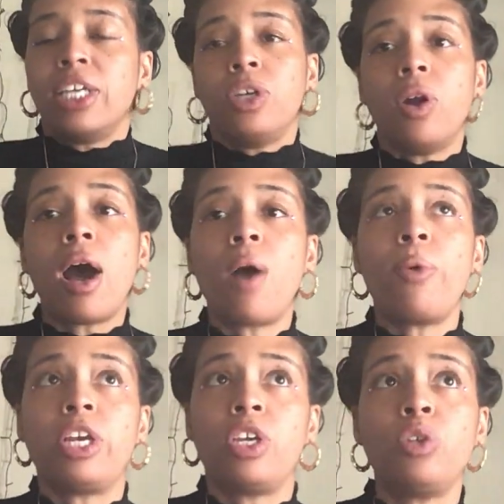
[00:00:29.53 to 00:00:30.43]
you know how
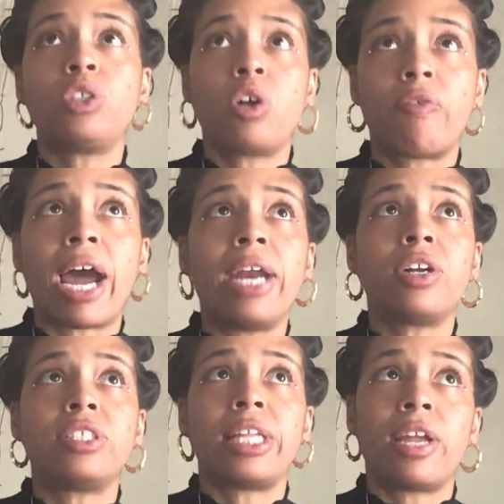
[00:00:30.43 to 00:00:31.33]
when usual
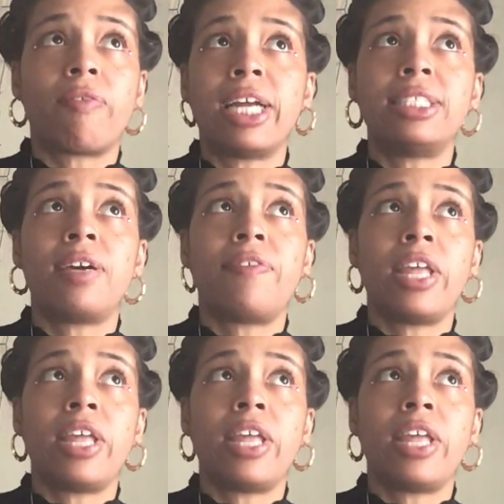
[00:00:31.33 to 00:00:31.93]
writers and they write stuff,